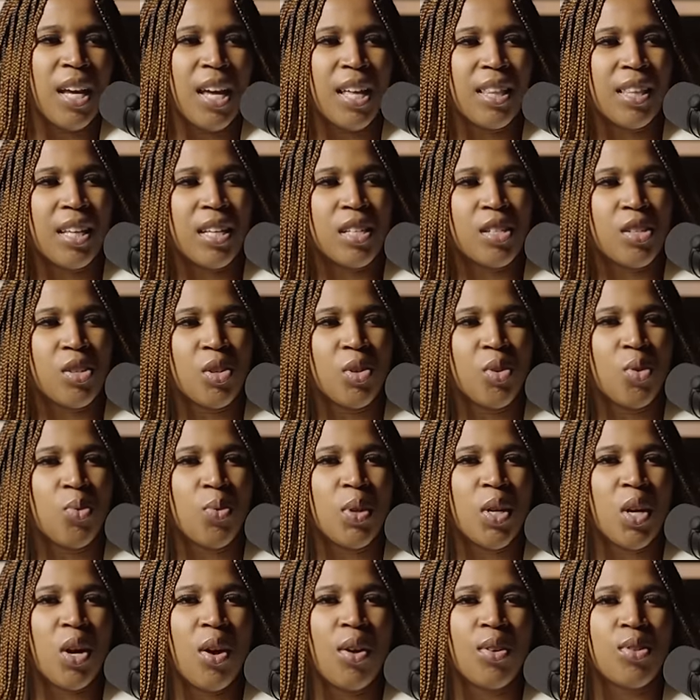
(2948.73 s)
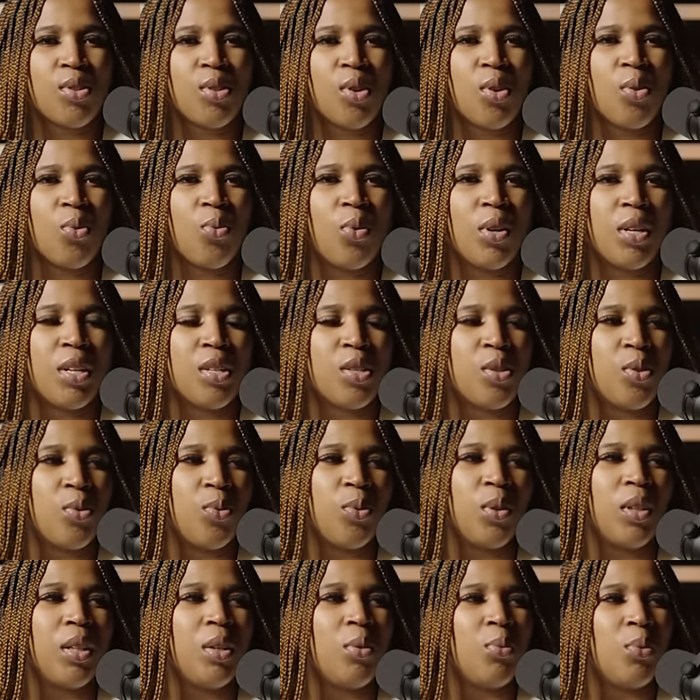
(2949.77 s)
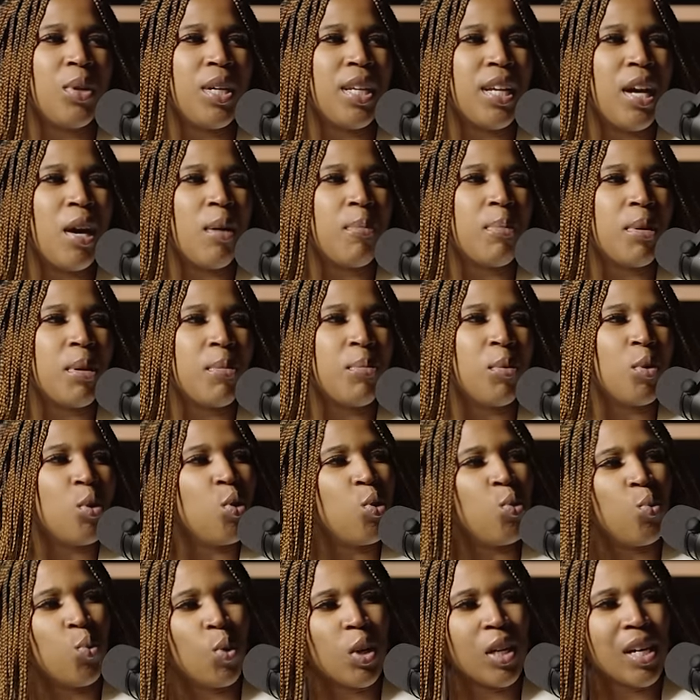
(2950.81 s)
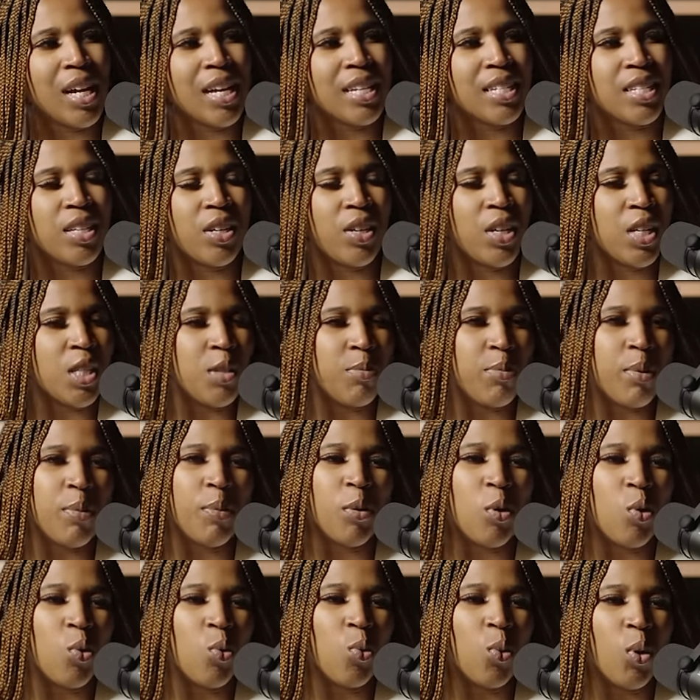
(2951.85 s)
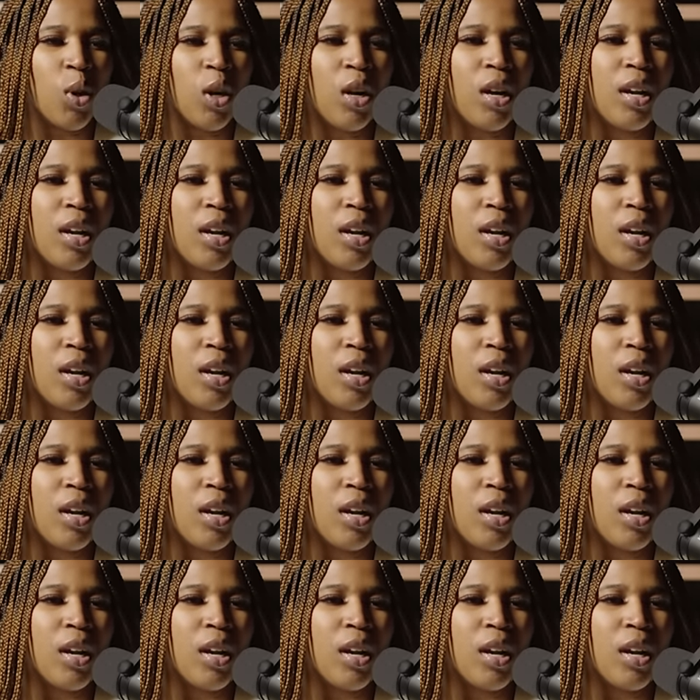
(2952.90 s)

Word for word: And then, two, we also wanted to really weed out people who weren't as serious and people who were.